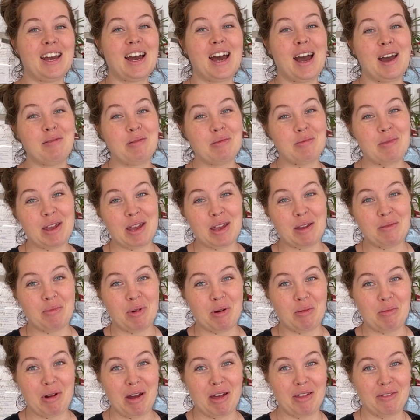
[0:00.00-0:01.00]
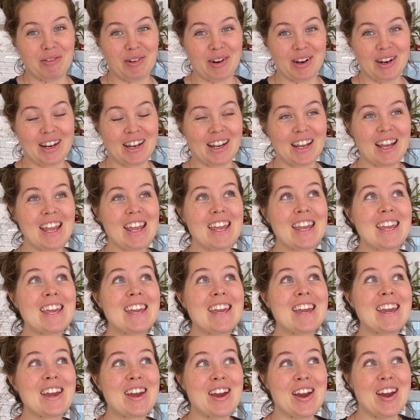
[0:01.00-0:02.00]
I've been making bone broth for
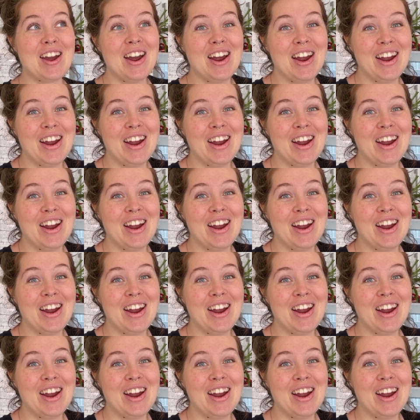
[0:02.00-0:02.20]
years.